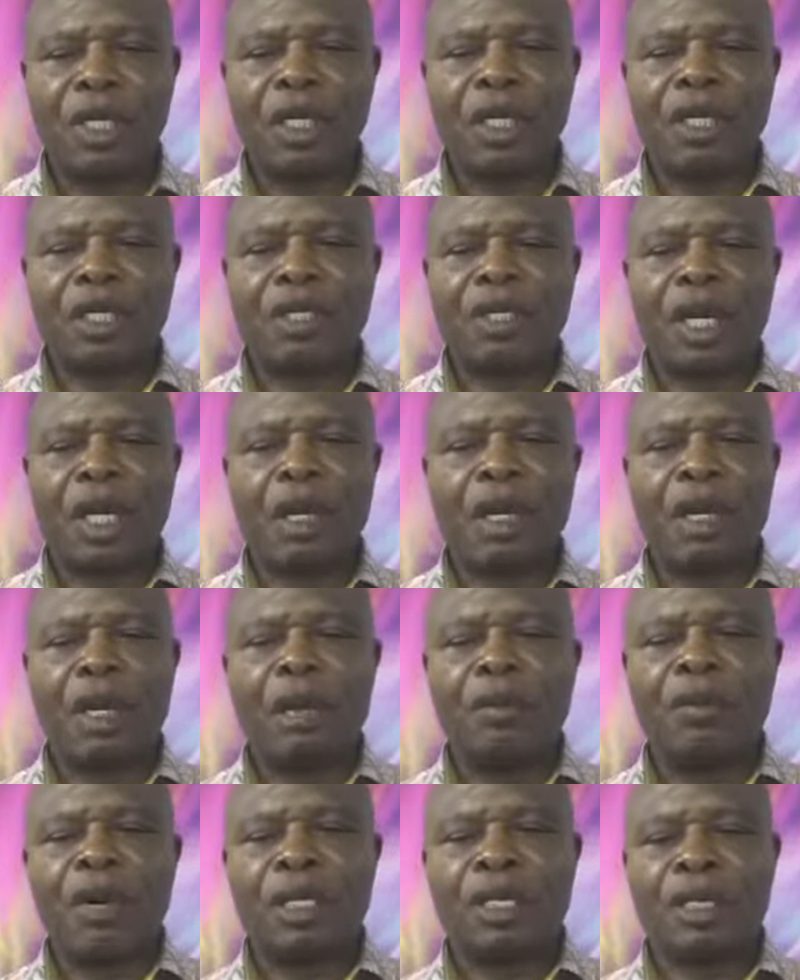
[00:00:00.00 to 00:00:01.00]

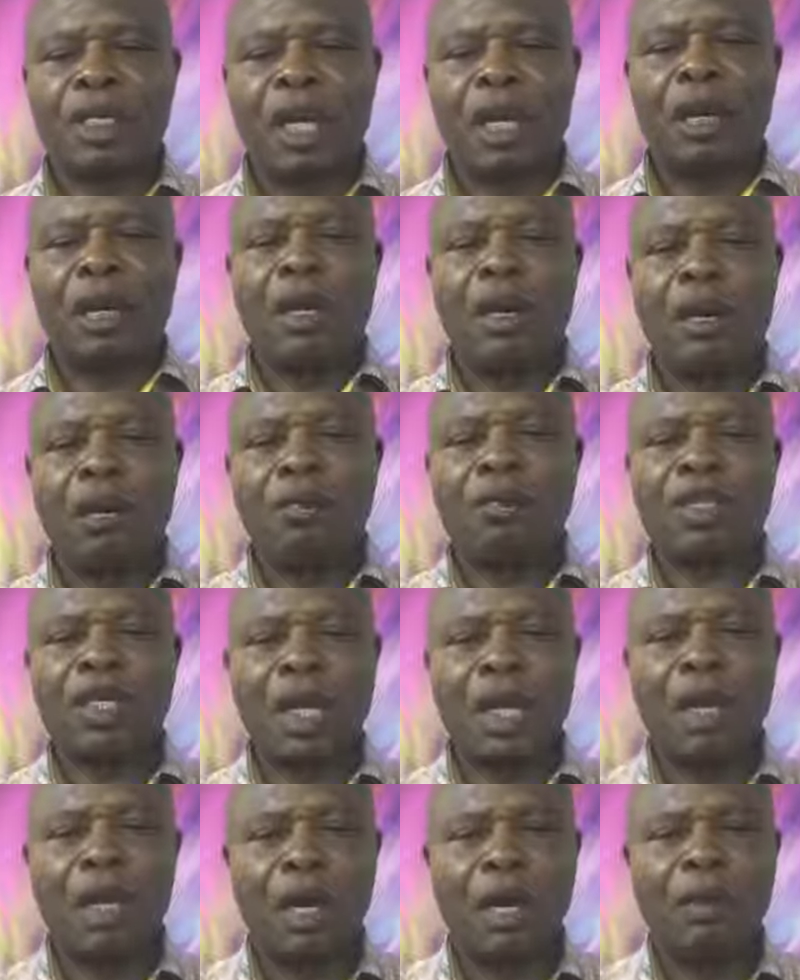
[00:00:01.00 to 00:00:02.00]
Shalom, shalom,
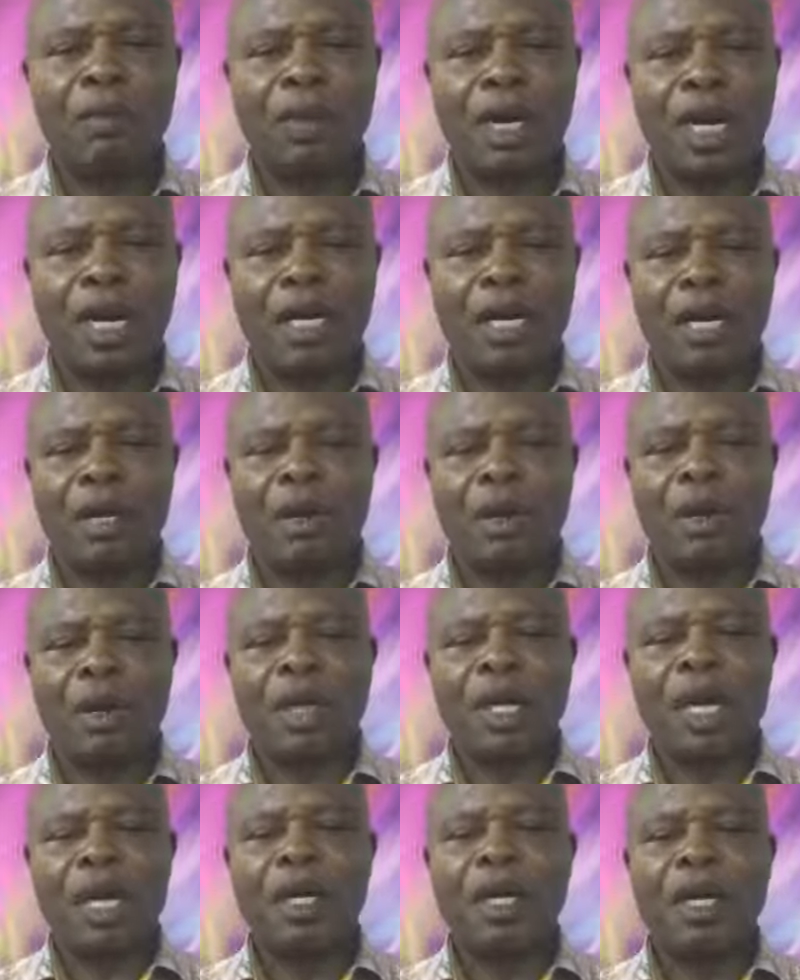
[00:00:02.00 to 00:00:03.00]
shalom,
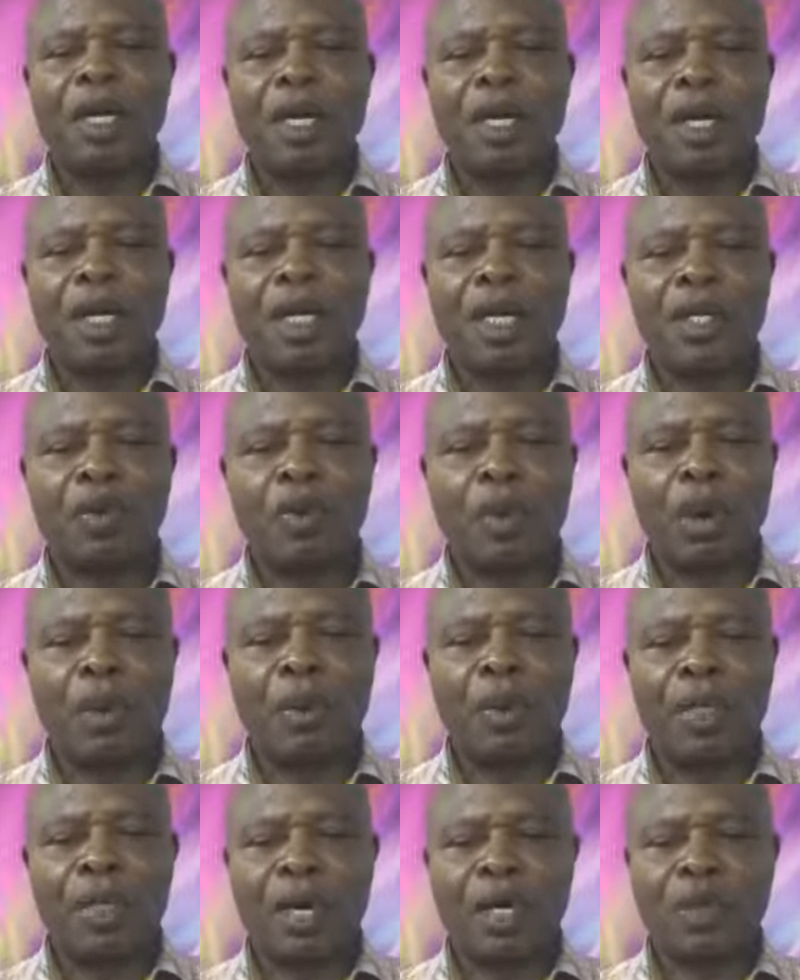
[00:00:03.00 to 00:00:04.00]
hallelujah. It is well
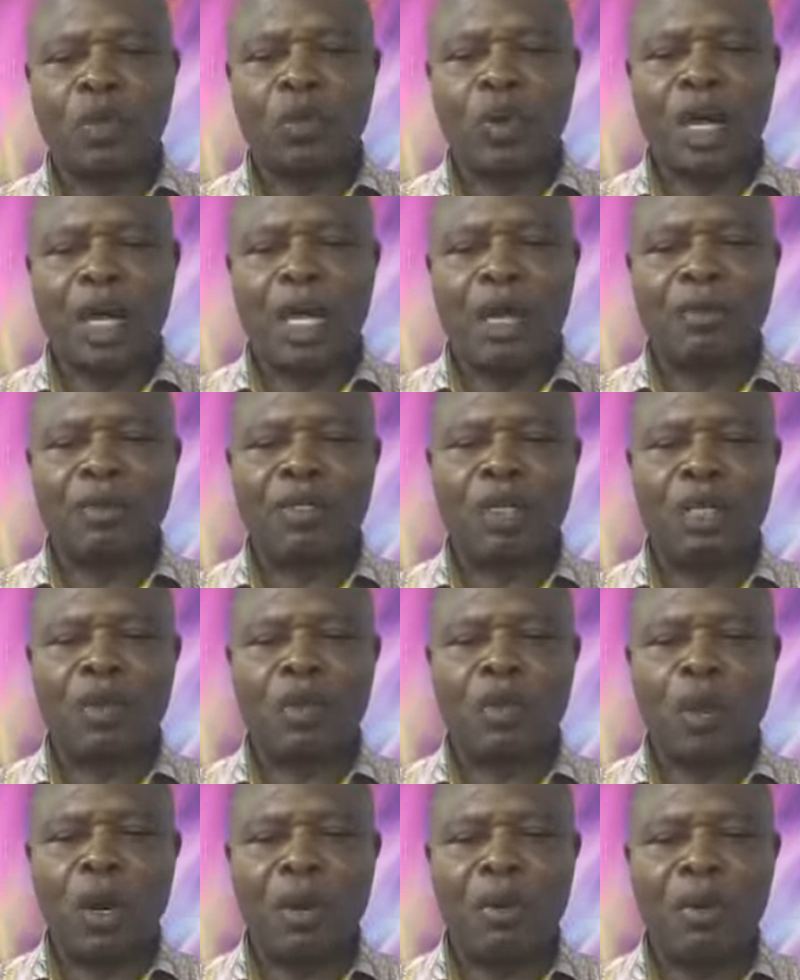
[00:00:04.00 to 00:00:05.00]
with us. Williams
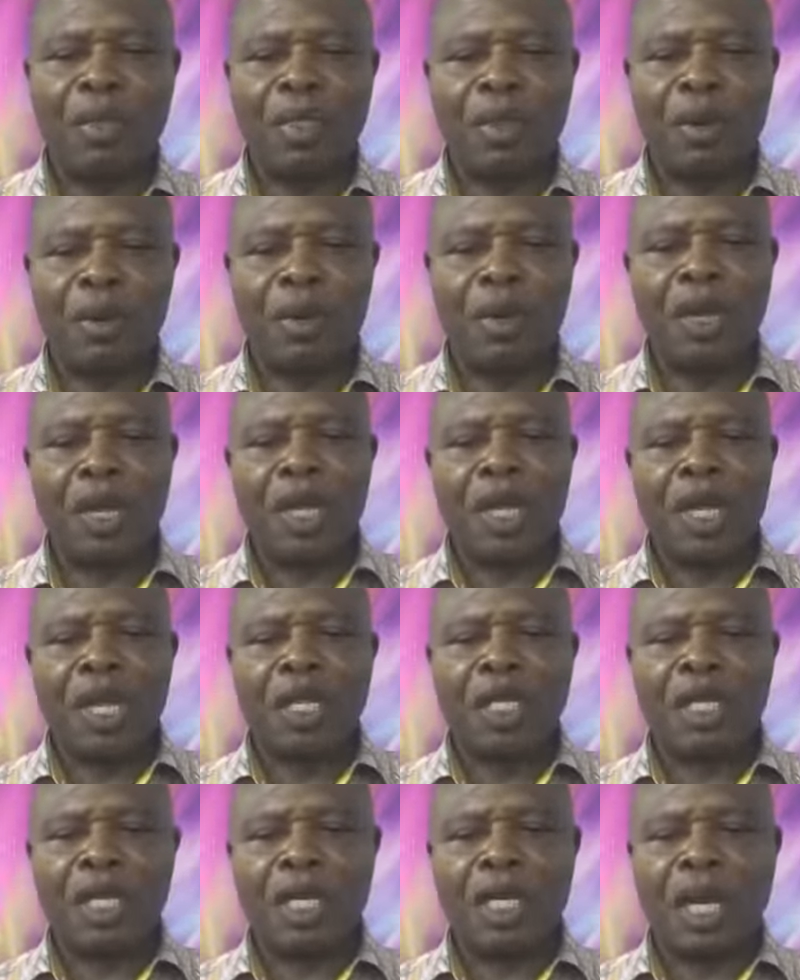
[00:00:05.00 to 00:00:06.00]
is well with you.
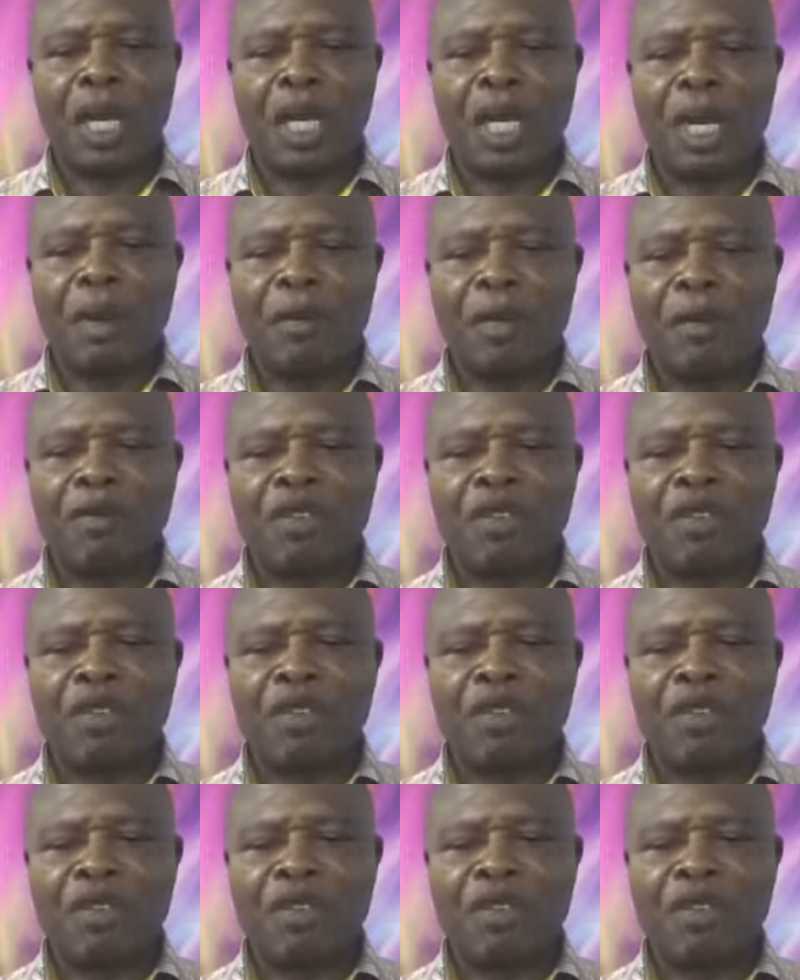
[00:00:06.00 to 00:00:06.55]
In the name of